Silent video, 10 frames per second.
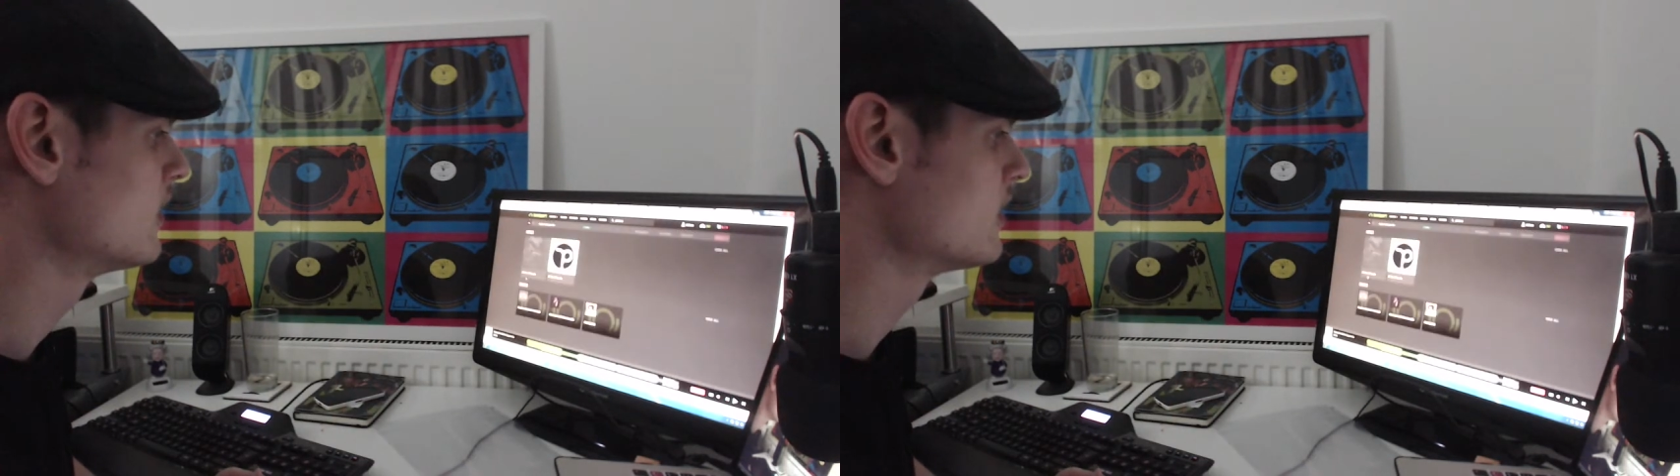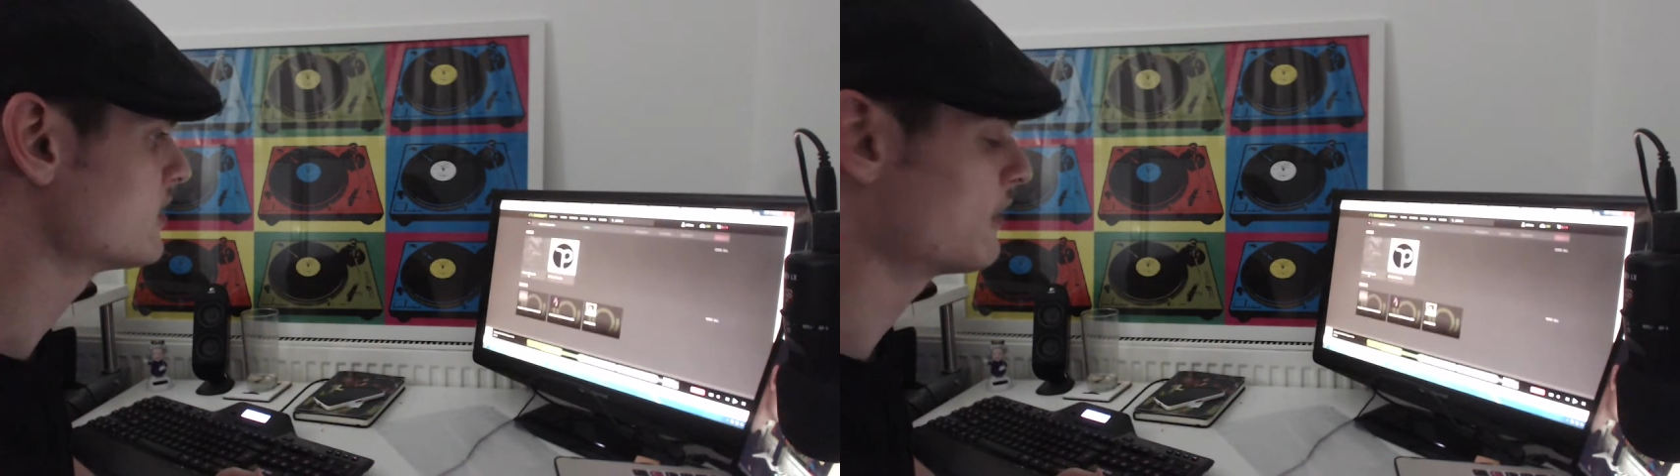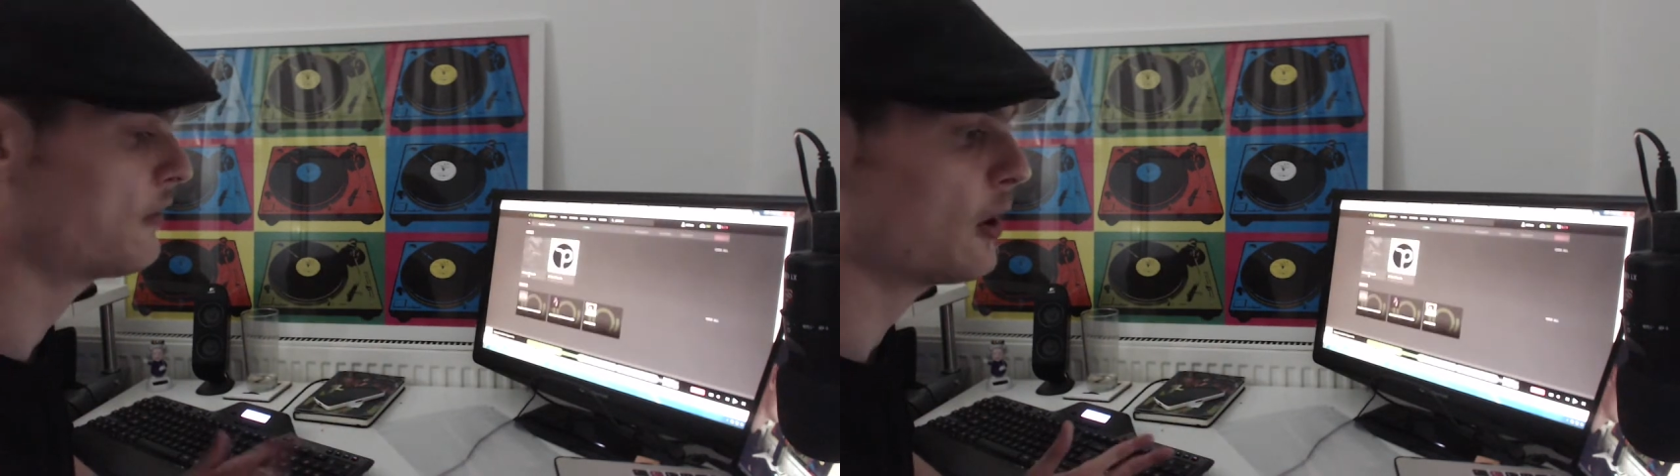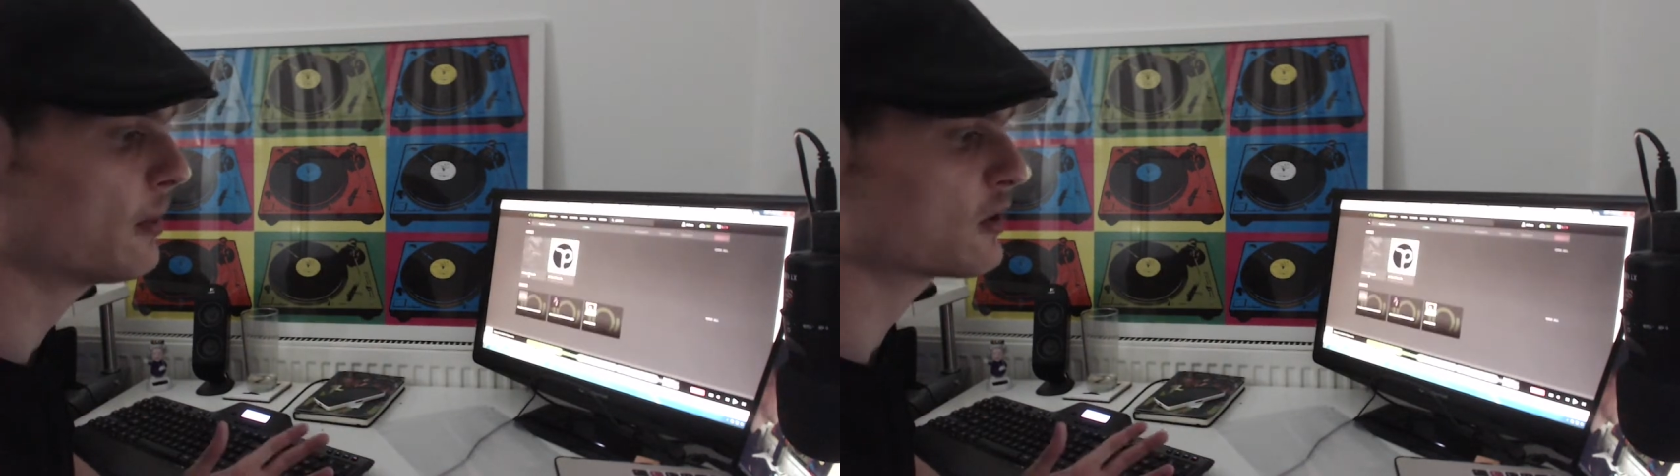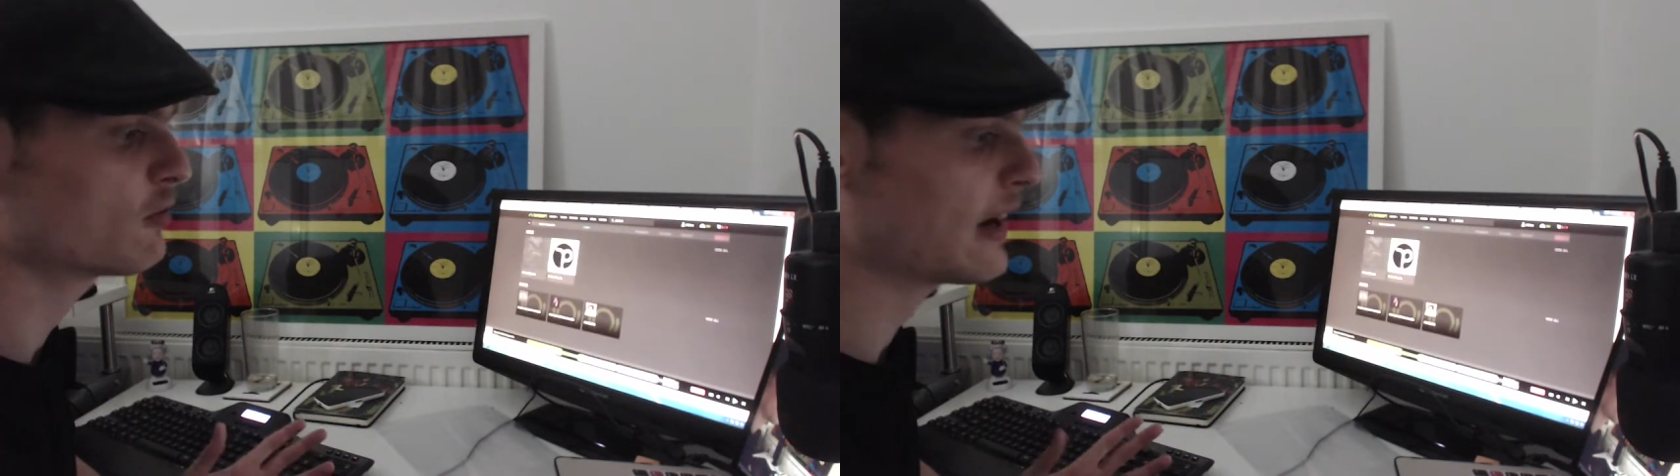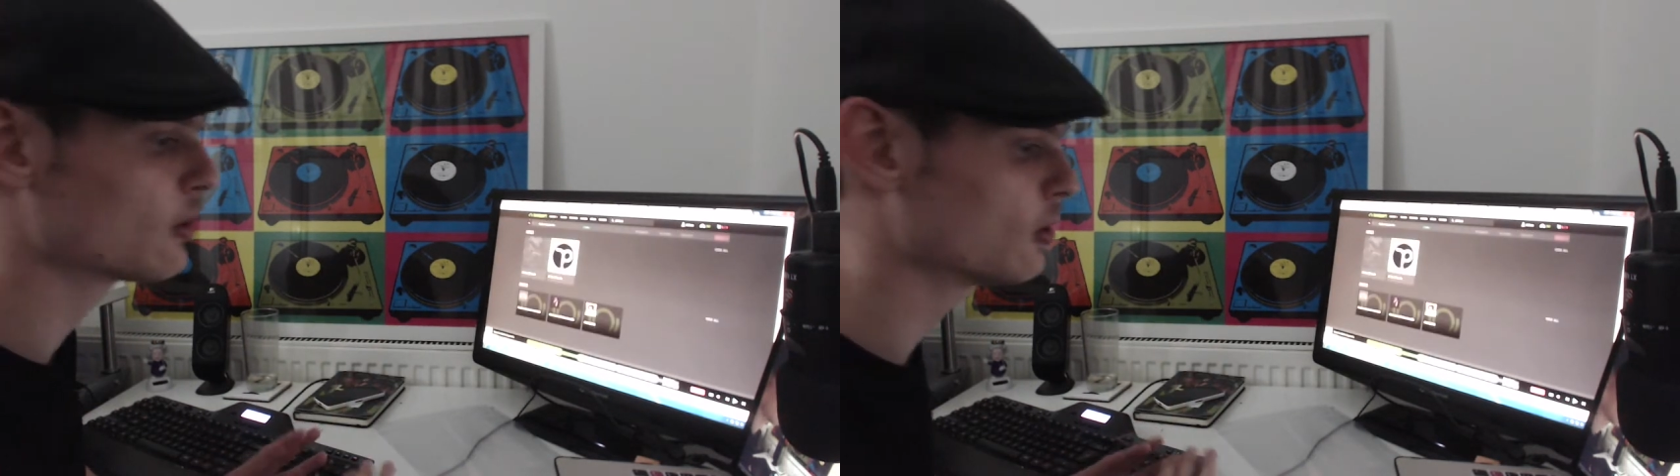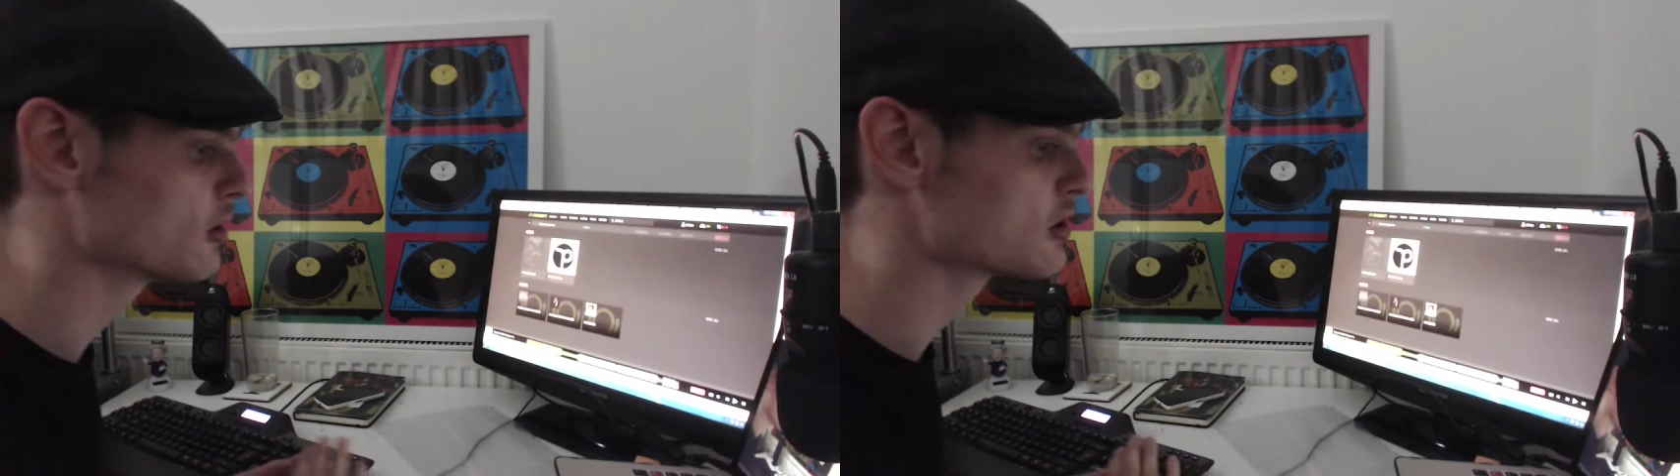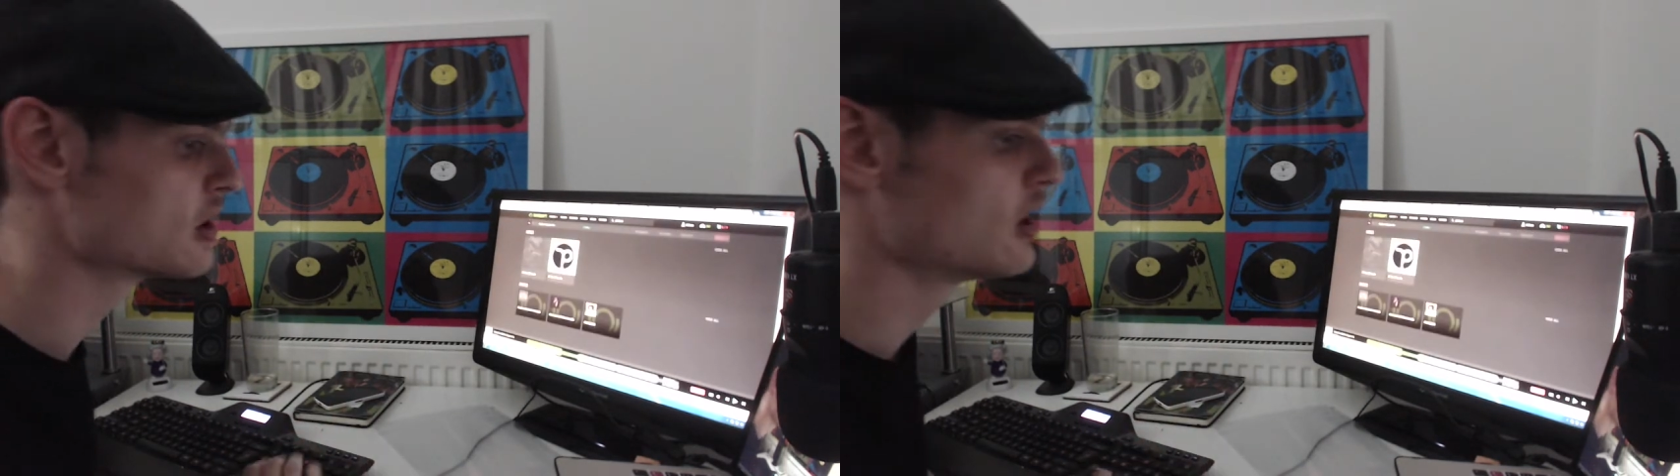So Phobos
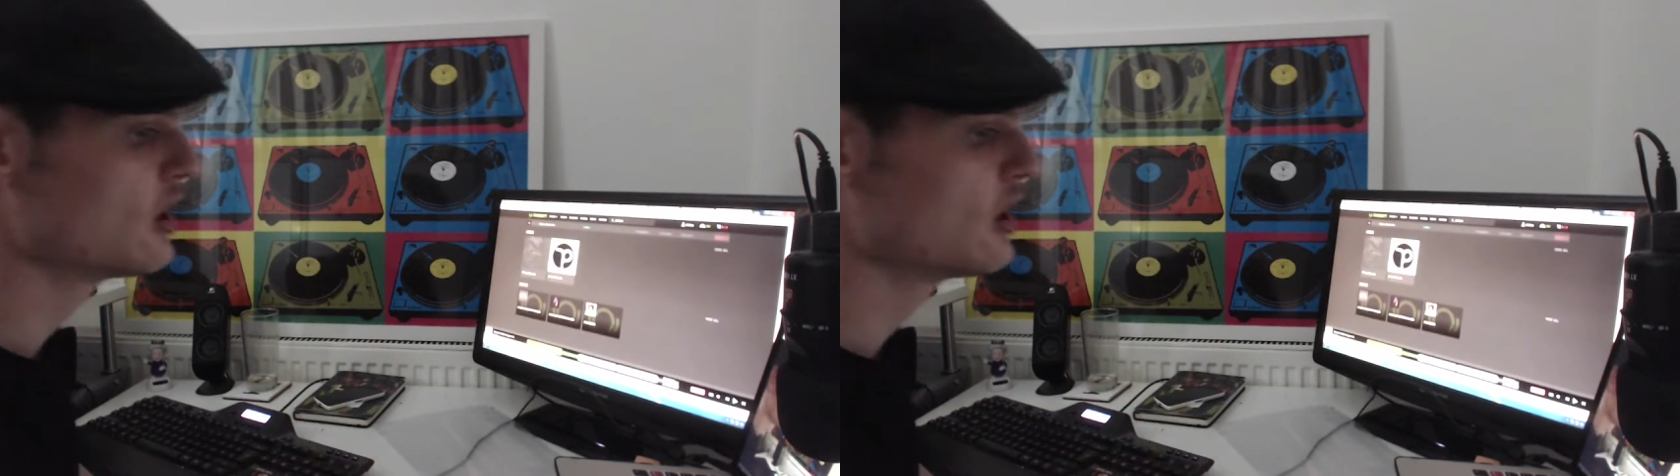Records,